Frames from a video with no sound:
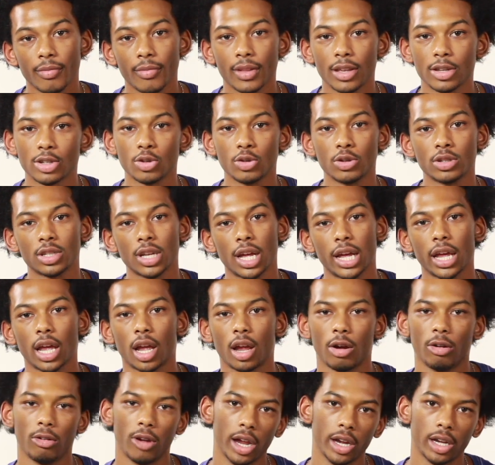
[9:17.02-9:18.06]
So it's like
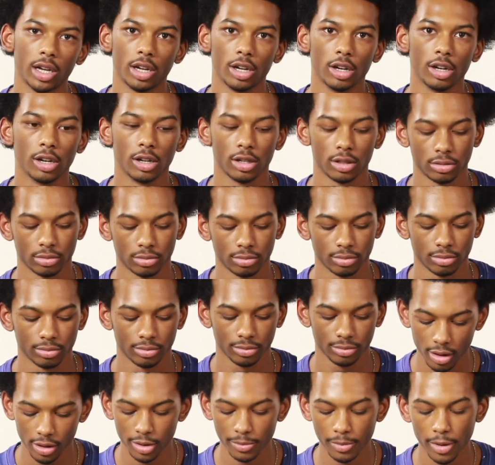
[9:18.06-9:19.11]
right there.
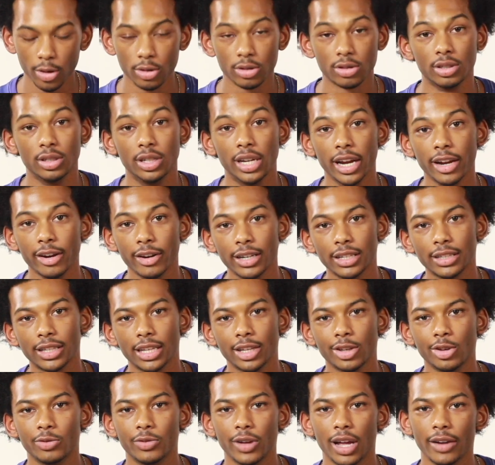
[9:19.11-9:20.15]
The most daring thing
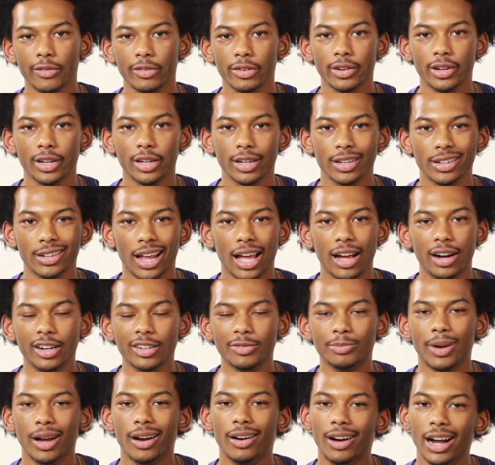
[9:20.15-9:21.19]
you've ever done. I live
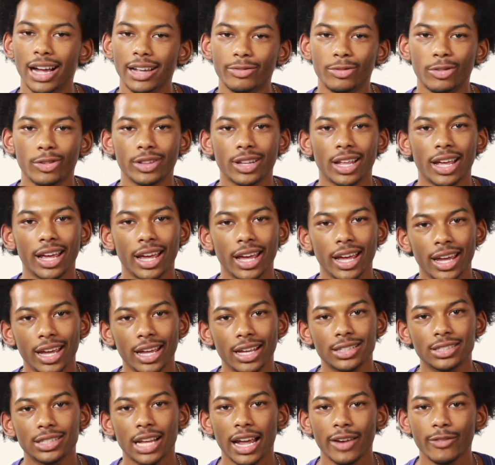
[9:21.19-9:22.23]
my life on the
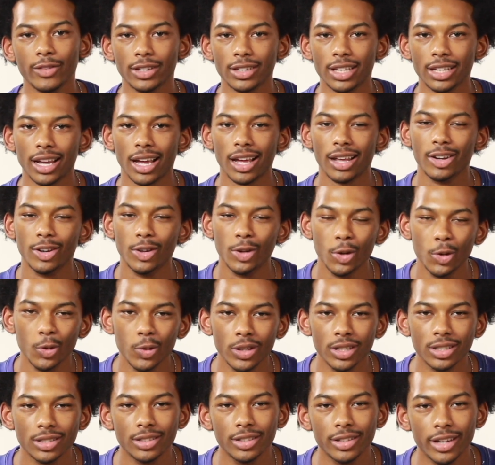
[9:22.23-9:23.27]
edge. Everything I do
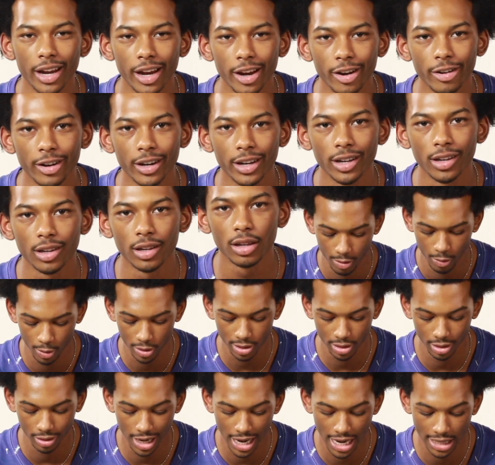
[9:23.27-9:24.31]
is daring. What's
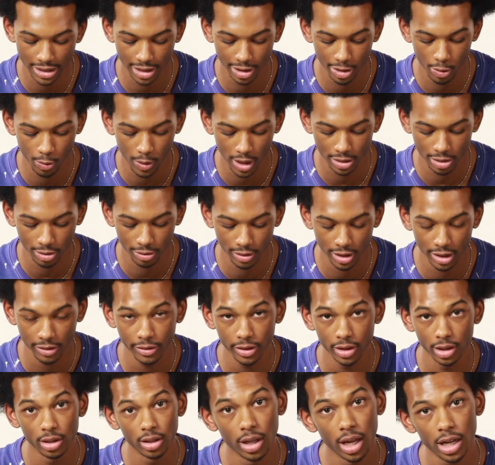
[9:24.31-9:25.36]
the last thing you watched on
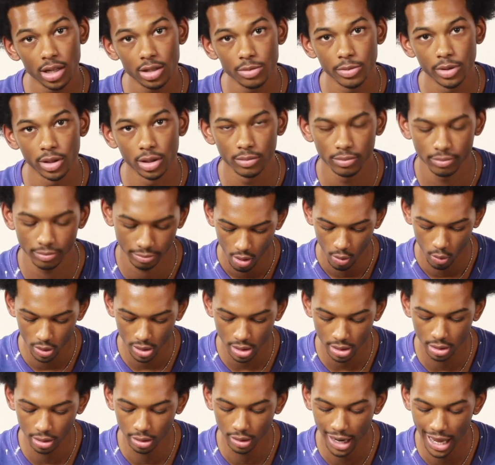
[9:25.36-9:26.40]
TV? X-Men. What's
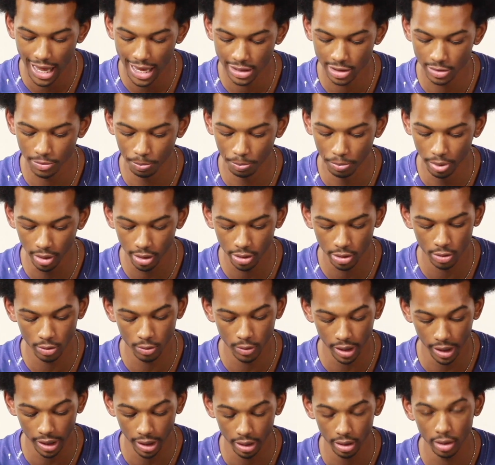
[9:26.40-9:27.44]
the last book you
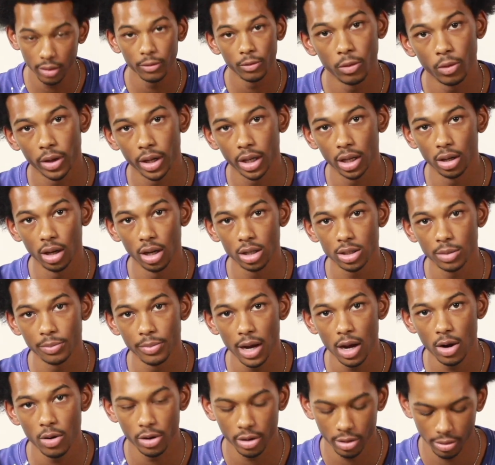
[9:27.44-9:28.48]
read? 48 Laws of
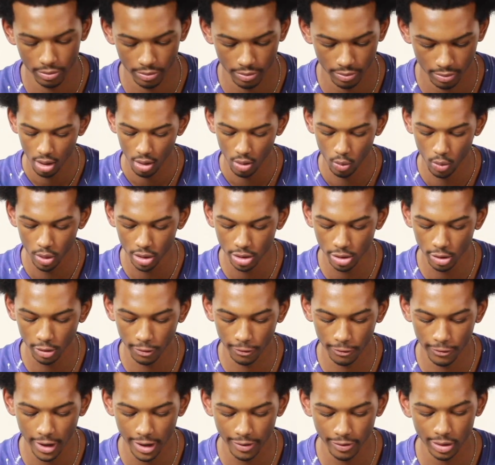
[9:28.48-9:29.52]
Power. What's your
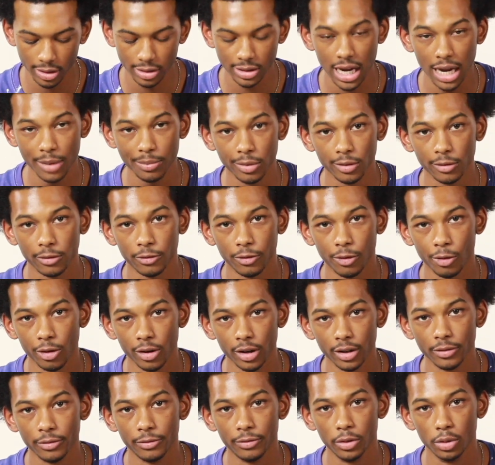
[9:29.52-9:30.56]
favorite type of
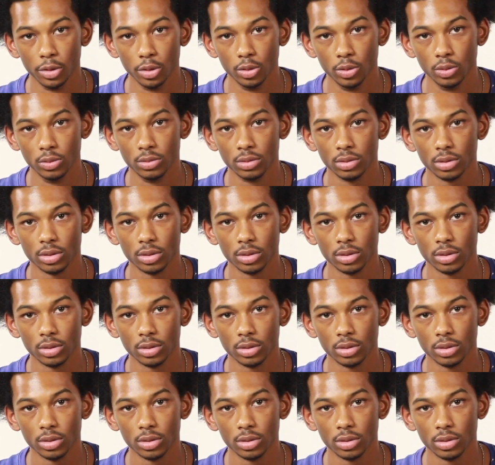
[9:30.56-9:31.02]
foreign food?